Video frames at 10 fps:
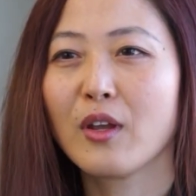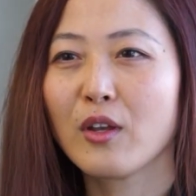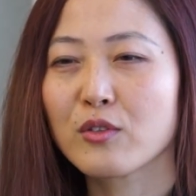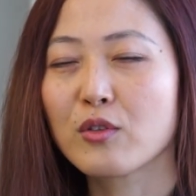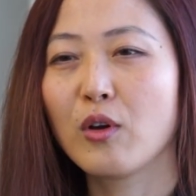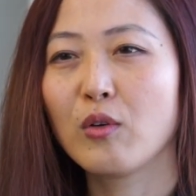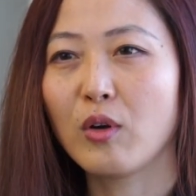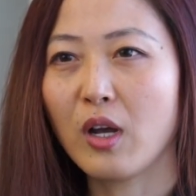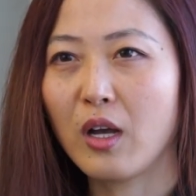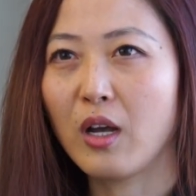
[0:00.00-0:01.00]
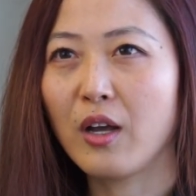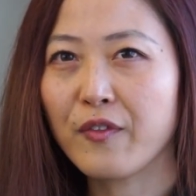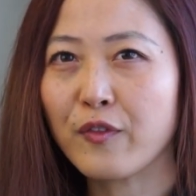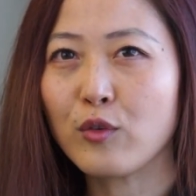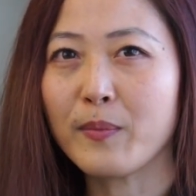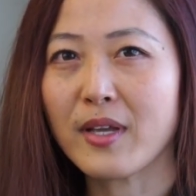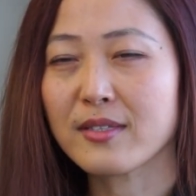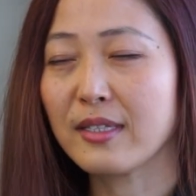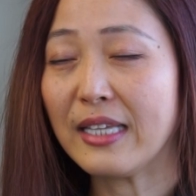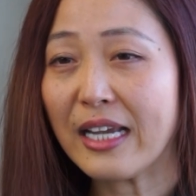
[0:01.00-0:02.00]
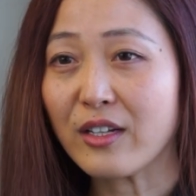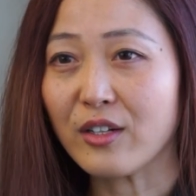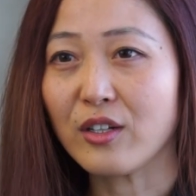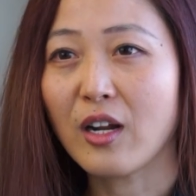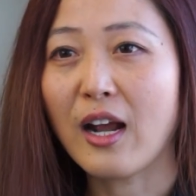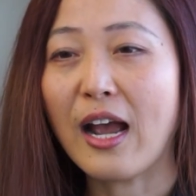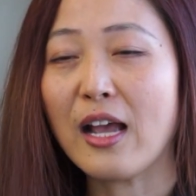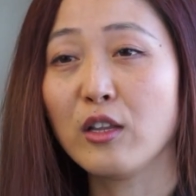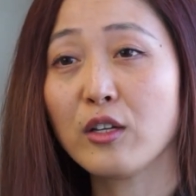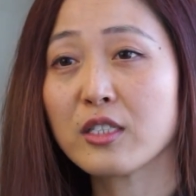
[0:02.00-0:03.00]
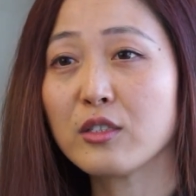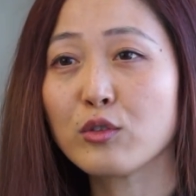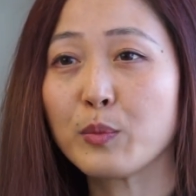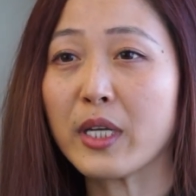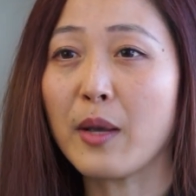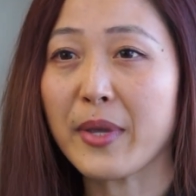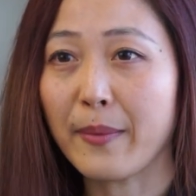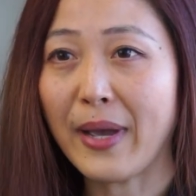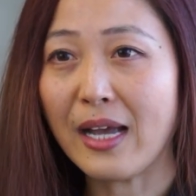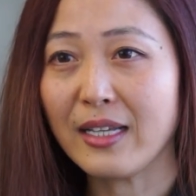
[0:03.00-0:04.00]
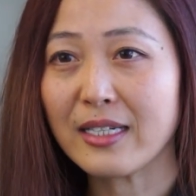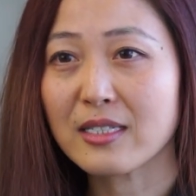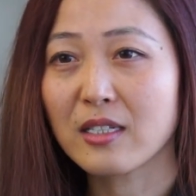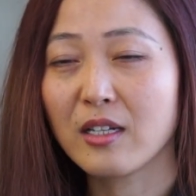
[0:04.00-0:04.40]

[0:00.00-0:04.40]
So a few months later, I looked into becoming a pilot.